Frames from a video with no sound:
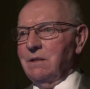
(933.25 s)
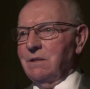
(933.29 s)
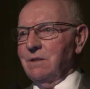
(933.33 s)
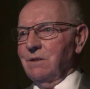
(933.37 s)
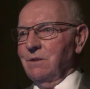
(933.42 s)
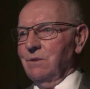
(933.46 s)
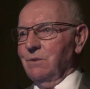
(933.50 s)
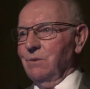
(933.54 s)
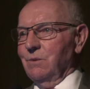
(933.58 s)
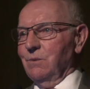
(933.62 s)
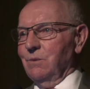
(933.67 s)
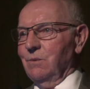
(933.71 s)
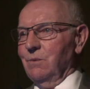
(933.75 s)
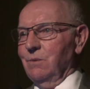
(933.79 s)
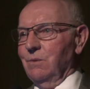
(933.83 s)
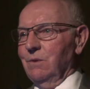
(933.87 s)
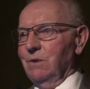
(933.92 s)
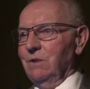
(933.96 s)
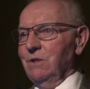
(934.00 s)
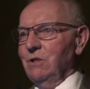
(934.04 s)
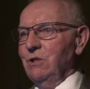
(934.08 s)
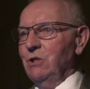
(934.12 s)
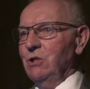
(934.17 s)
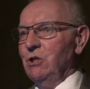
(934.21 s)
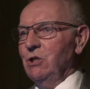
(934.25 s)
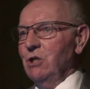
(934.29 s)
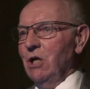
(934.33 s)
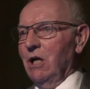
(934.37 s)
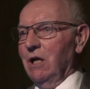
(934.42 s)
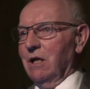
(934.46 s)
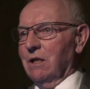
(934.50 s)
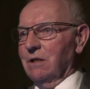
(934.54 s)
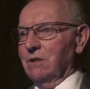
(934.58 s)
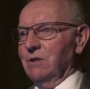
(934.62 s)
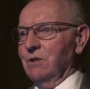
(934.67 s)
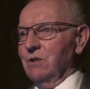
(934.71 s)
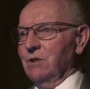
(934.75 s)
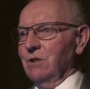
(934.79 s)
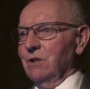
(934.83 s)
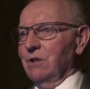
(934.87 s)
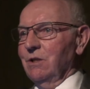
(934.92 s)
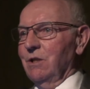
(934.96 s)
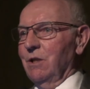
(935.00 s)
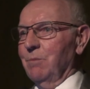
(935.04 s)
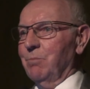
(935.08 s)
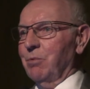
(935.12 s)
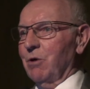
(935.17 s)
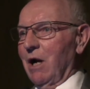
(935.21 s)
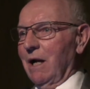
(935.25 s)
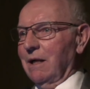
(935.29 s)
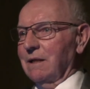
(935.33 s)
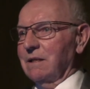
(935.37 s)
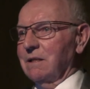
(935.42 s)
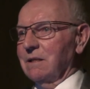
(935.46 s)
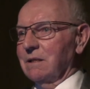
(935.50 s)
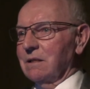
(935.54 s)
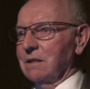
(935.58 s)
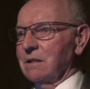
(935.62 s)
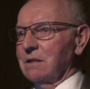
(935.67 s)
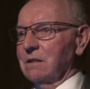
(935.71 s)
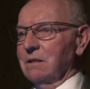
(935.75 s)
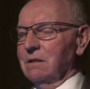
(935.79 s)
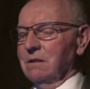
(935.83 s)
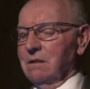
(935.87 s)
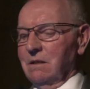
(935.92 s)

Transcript: to judge the practice.